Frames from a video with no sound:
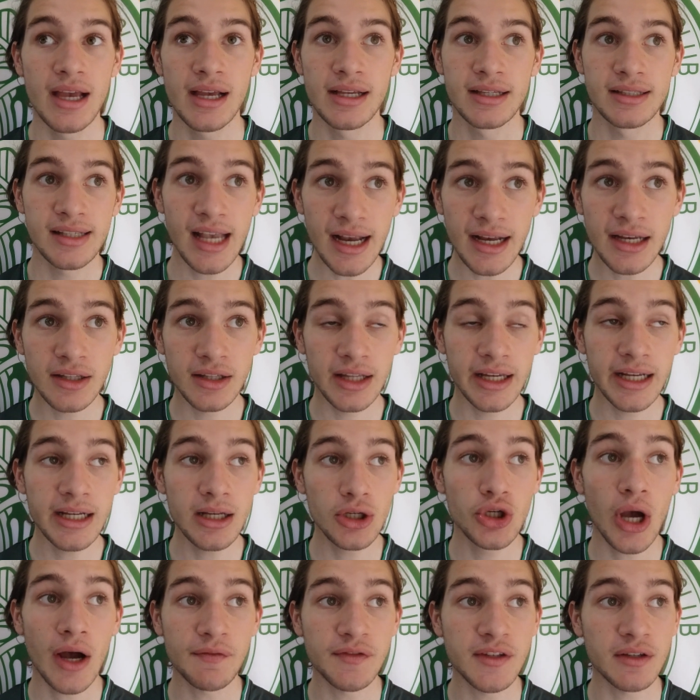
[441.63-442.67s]
Secondly,
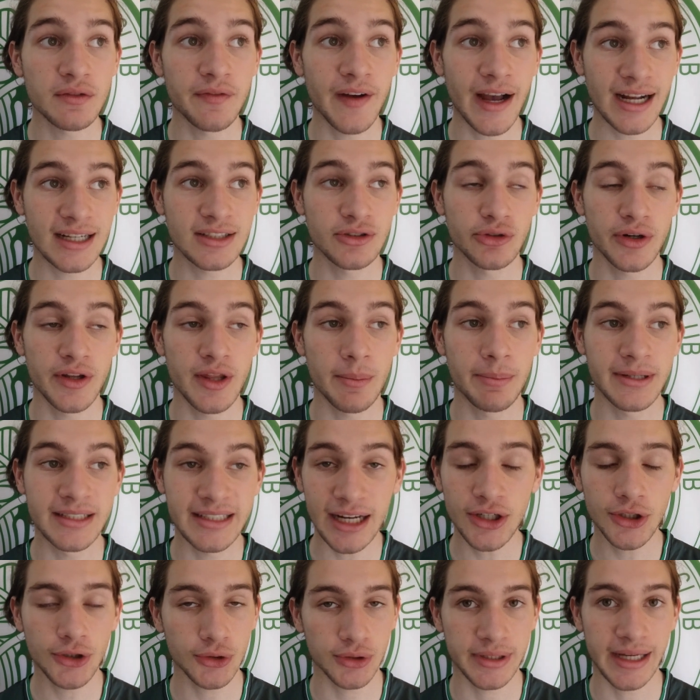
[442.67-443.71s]
you have to factor in the
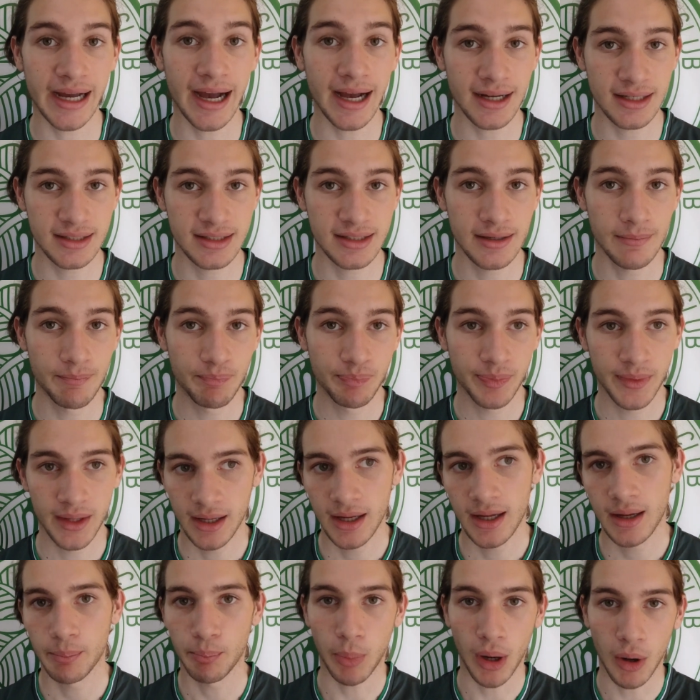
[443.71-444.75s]
potential tax.
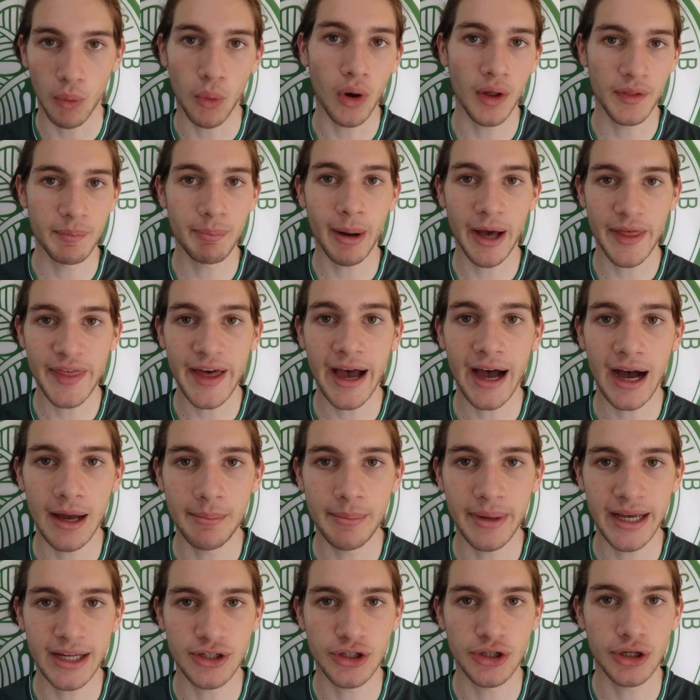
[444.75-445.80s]
By that I
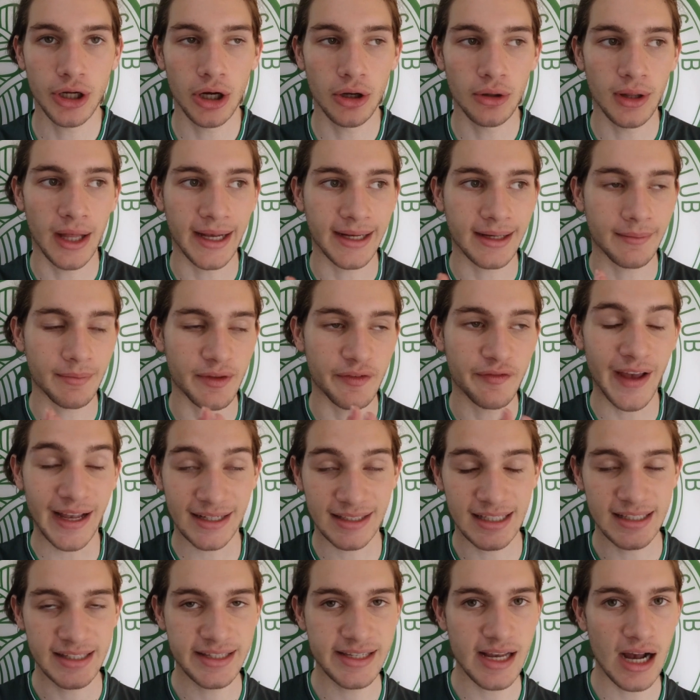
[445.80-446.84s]
mean, you know, like the fact
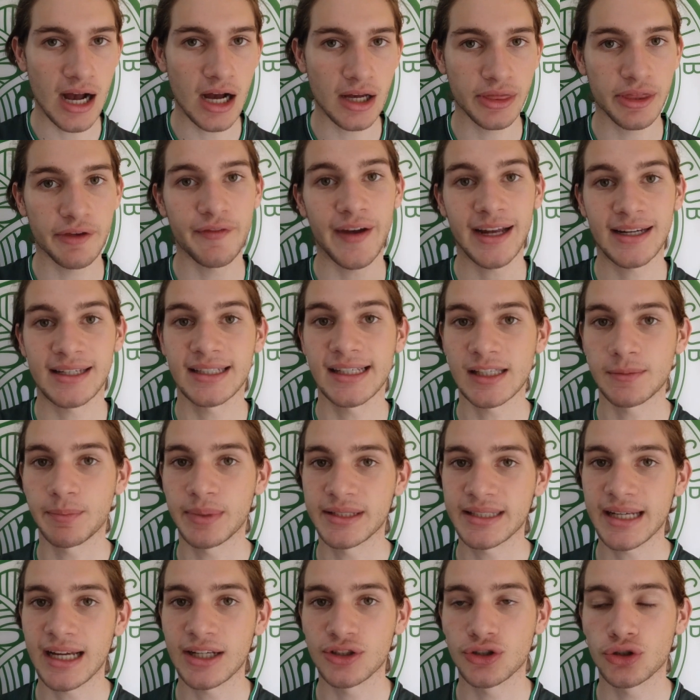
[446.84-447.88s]
he's young, the fact he has
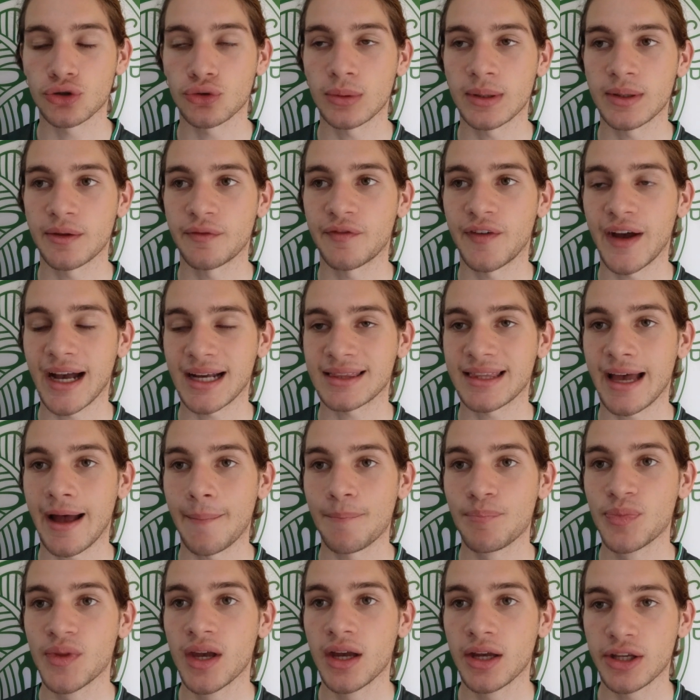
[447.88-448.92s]
potential, and the fact
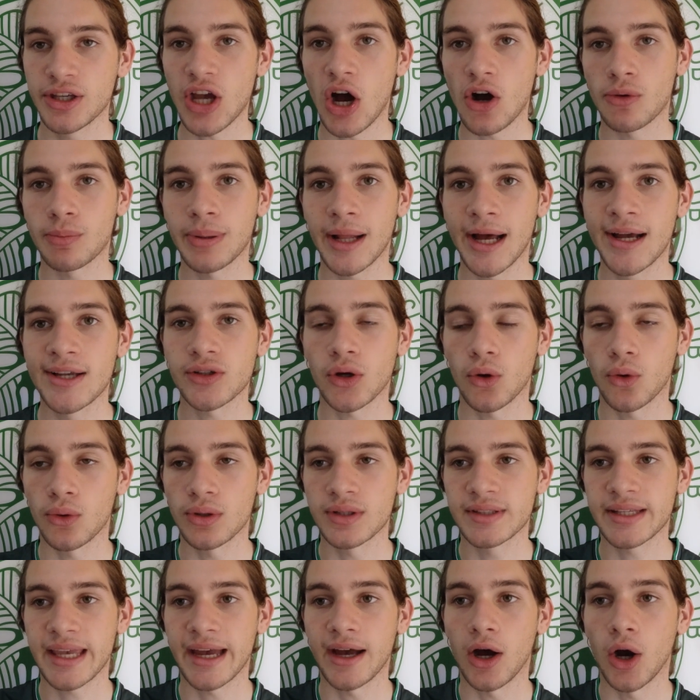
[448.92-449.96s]
that young players
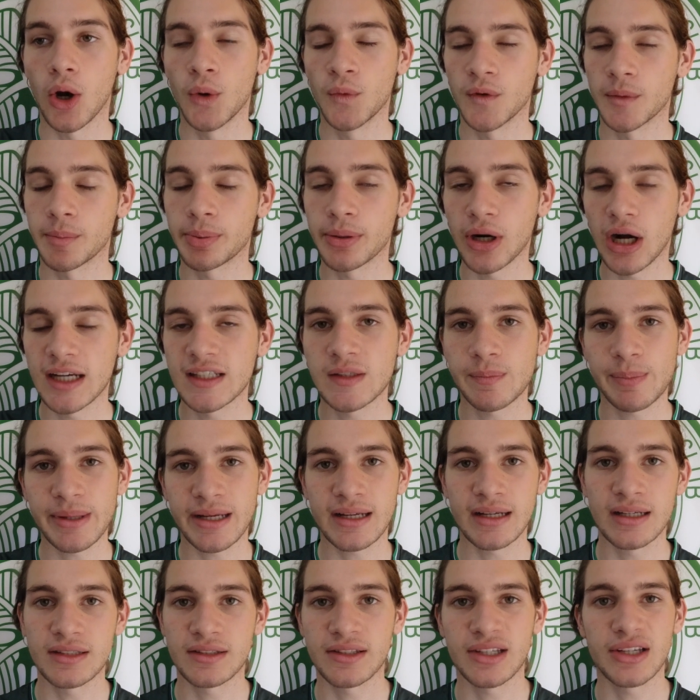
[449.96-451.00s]
always get overpriced
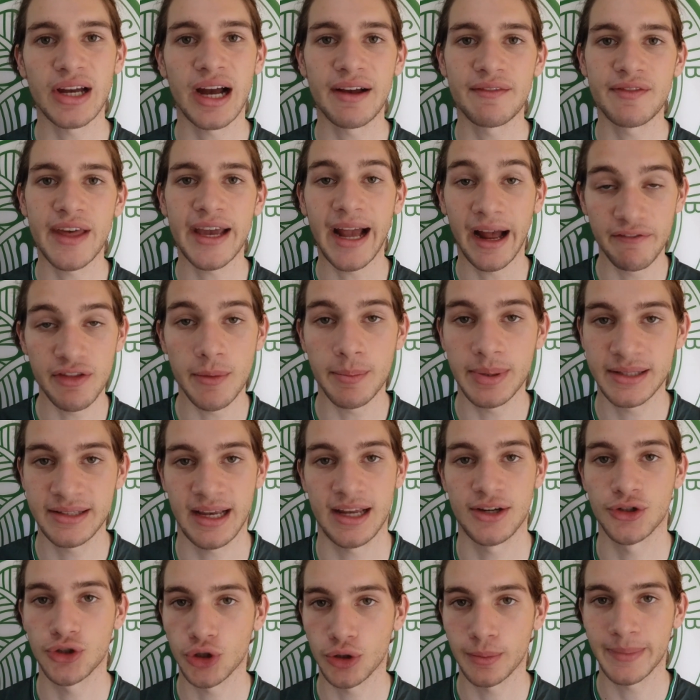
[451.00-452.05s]
because they have the
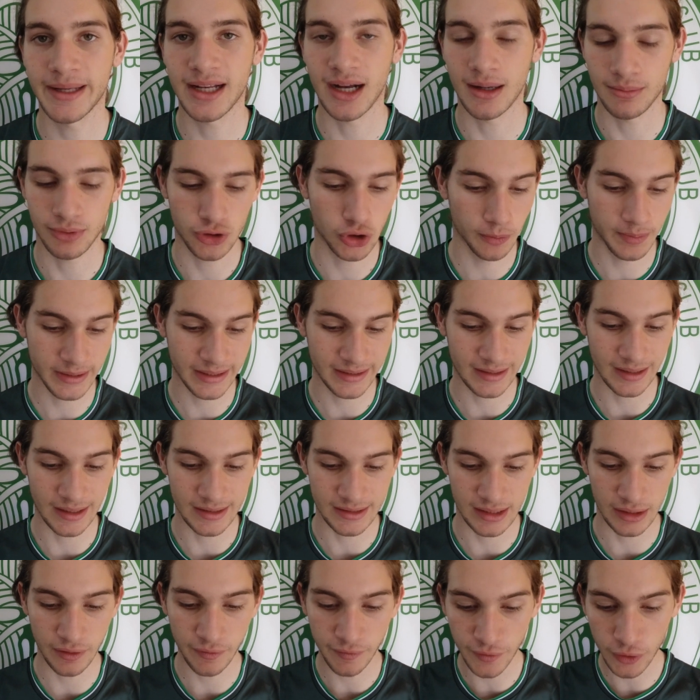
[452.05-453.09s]
potential to become superstars
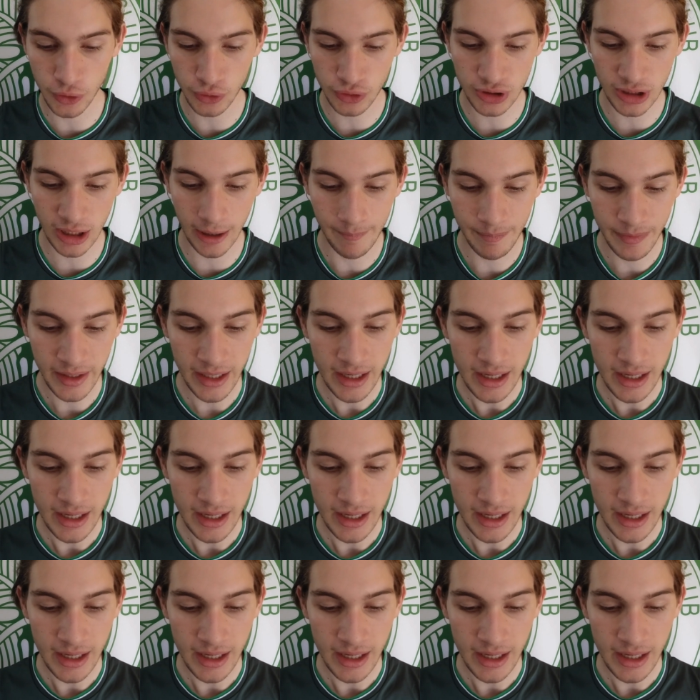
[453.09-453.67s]
in the future.